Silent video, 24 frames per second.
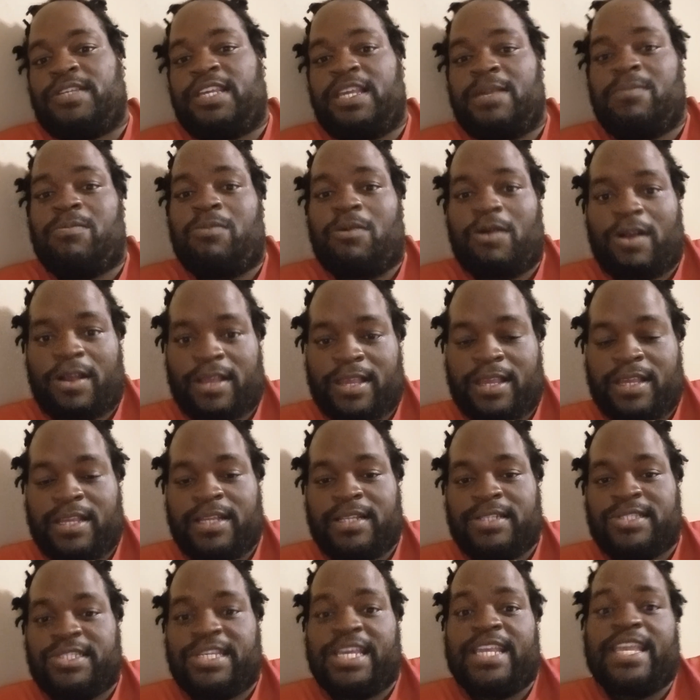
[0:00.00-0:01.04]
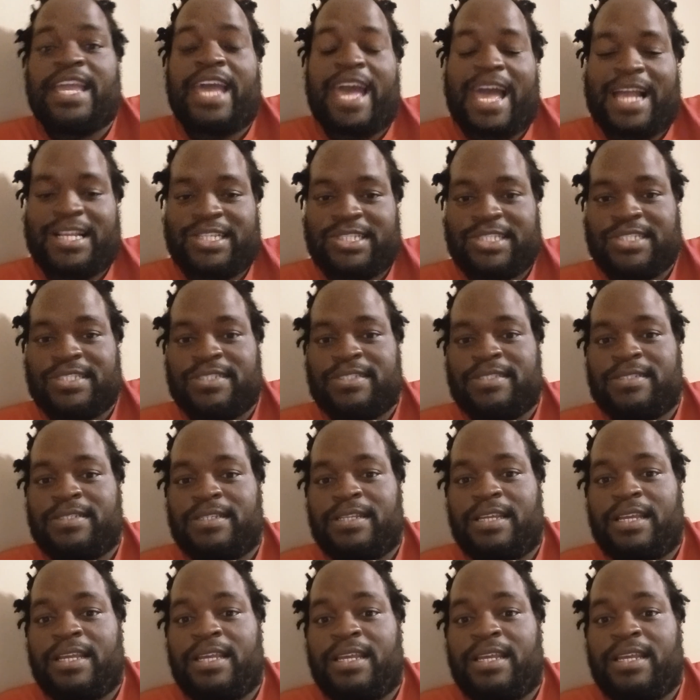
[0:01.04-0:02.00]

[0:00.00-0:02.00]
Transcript: keep working, take action?